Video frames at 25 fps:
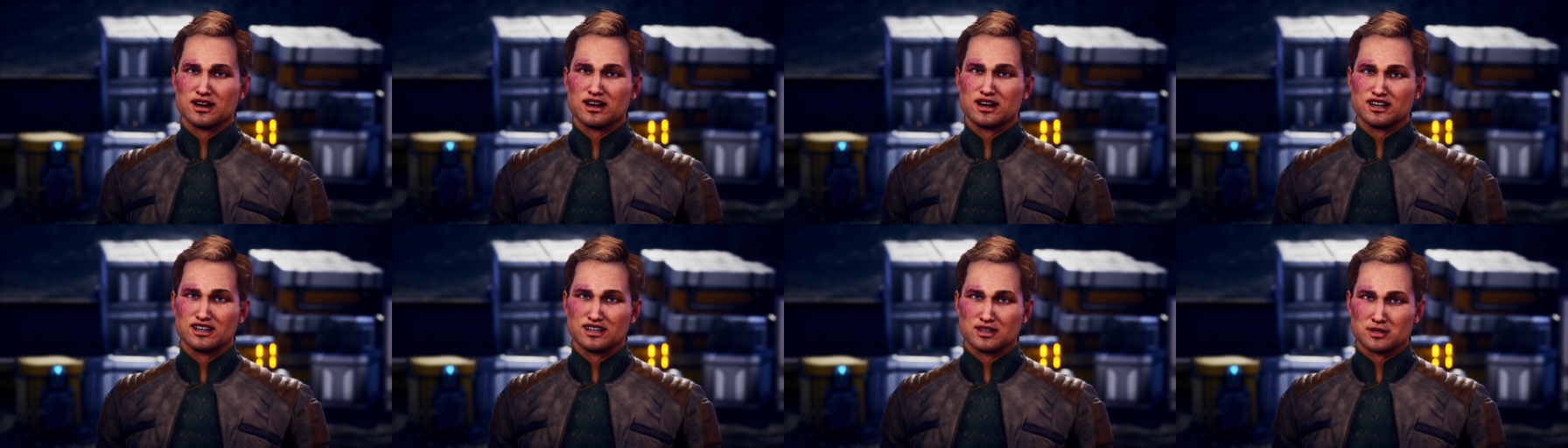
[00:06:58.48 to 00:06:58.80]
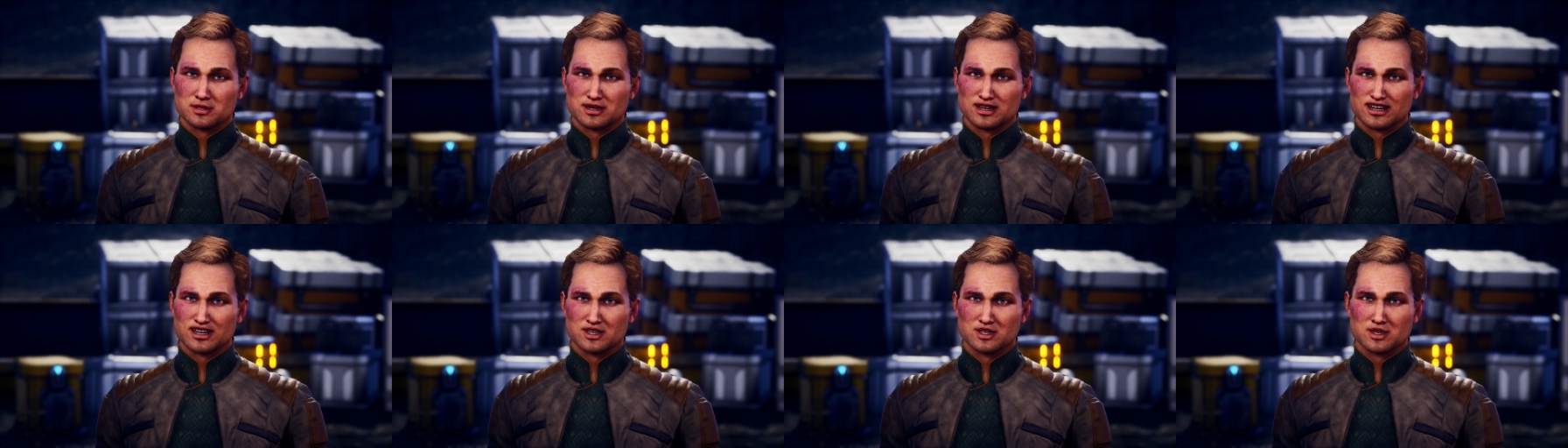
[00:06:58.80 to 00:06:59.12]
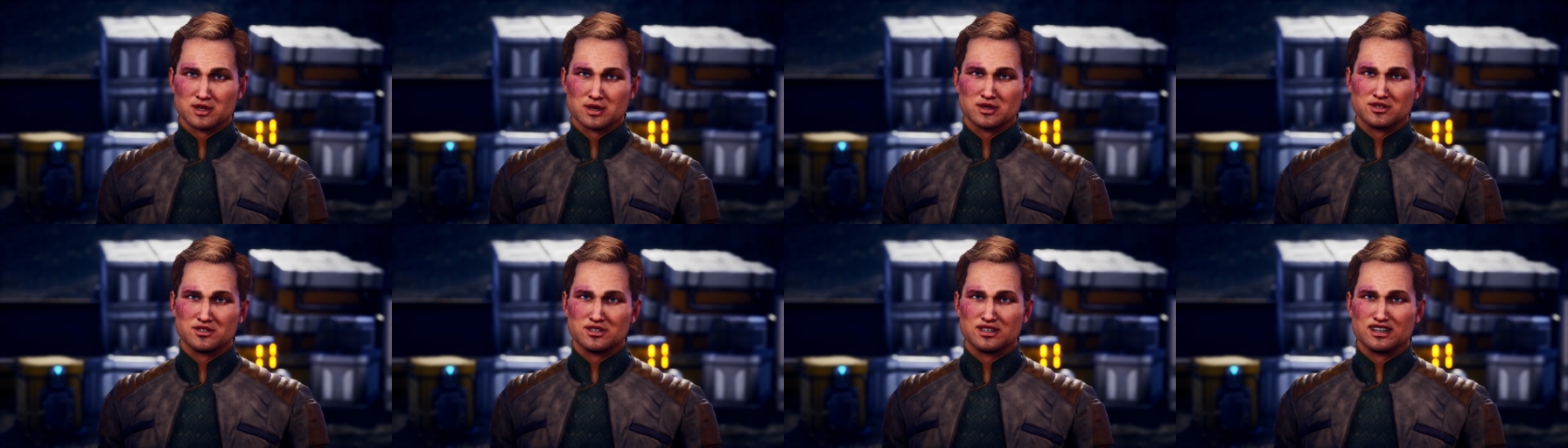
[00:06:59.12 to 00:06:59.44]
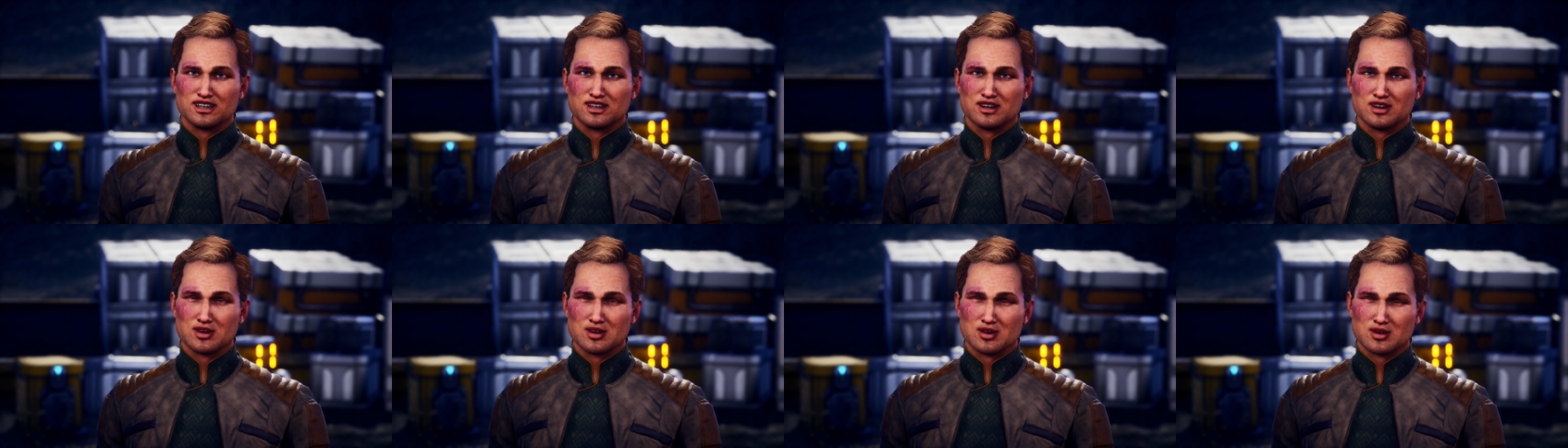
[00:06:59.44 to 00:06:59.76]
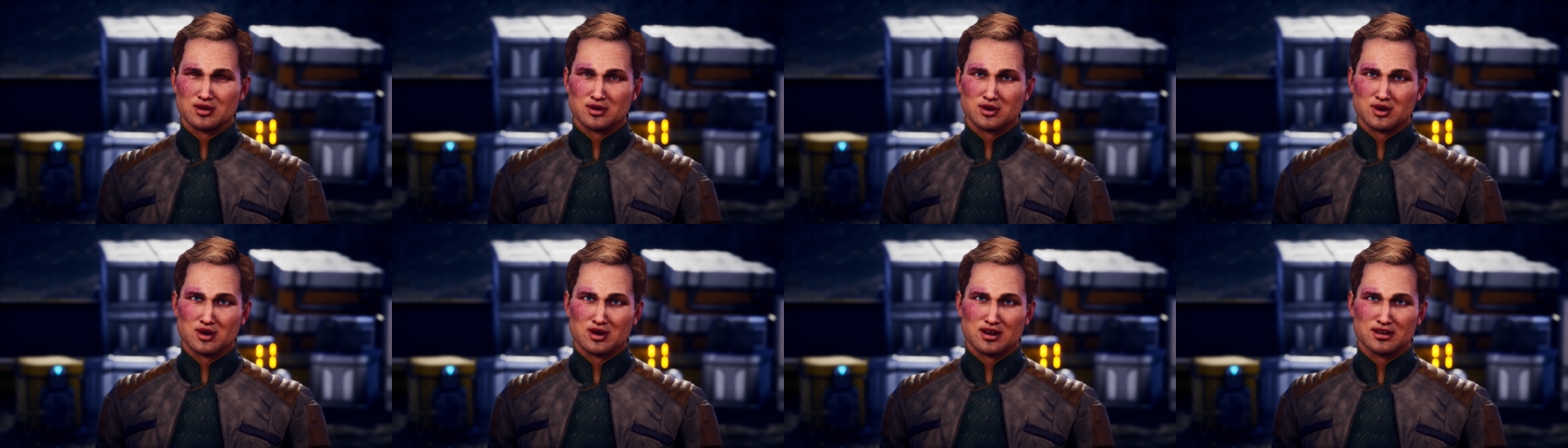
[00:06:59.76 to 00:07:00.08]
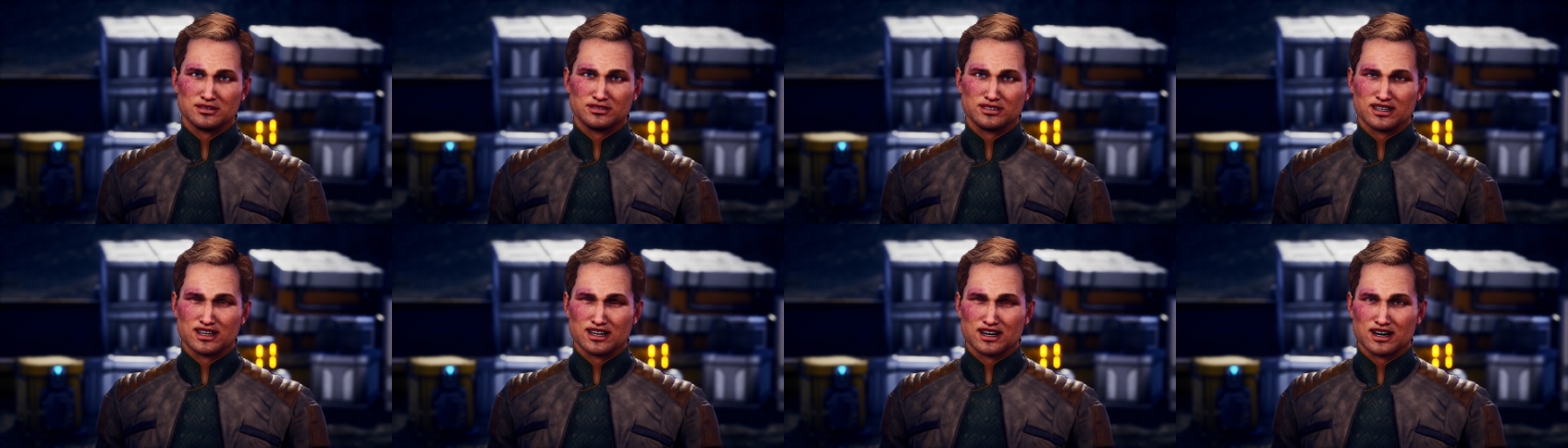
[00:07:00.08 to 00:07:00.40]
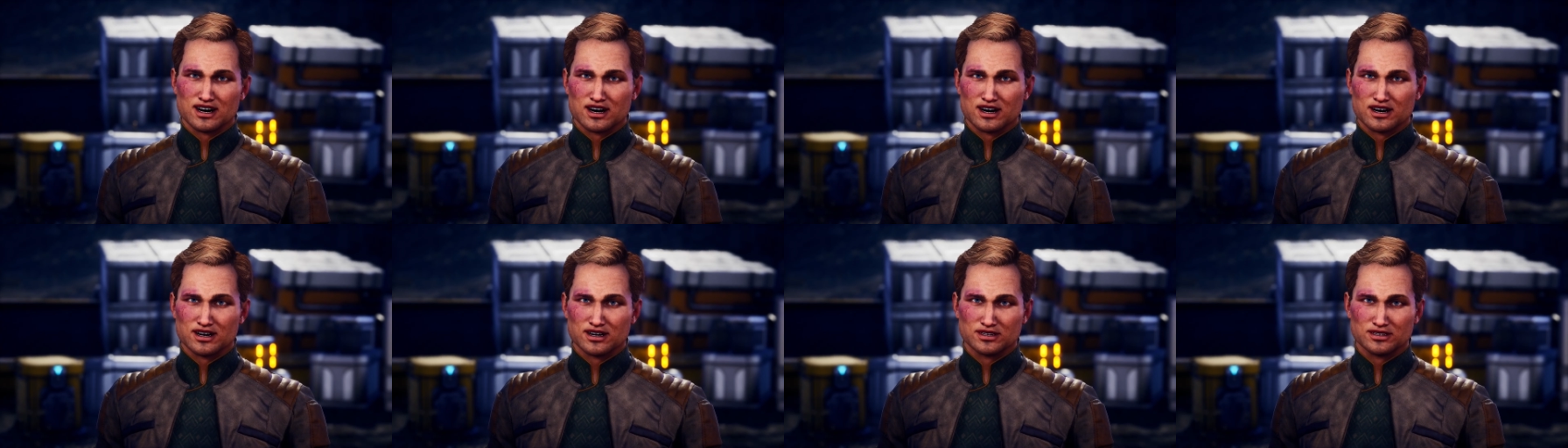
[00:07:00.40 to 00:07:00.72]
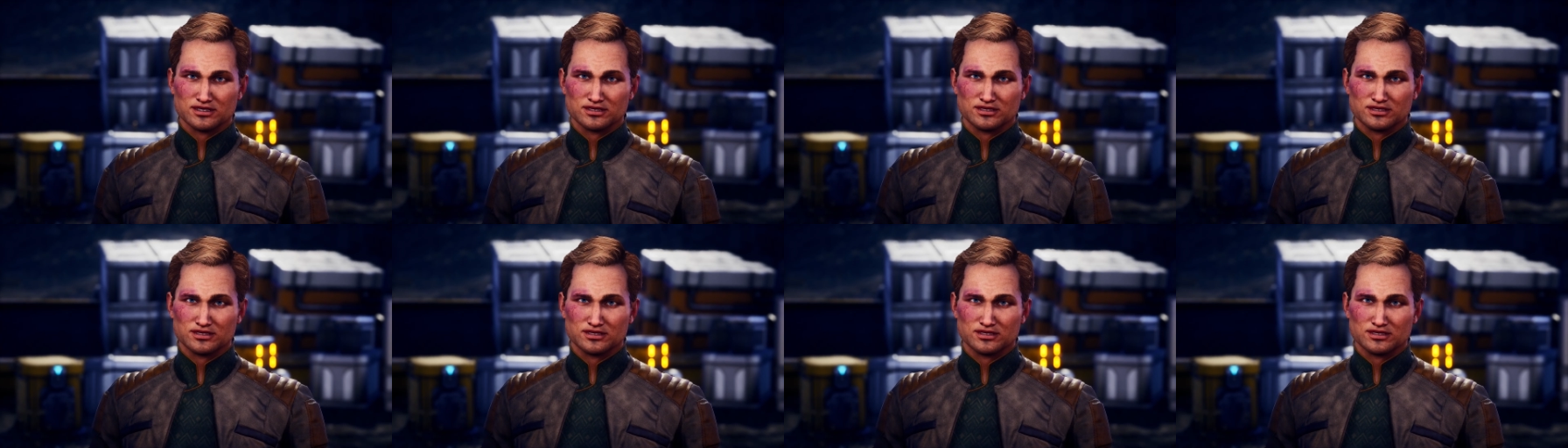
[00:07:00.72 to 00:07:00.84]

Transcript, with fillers: I wager she told you to say that,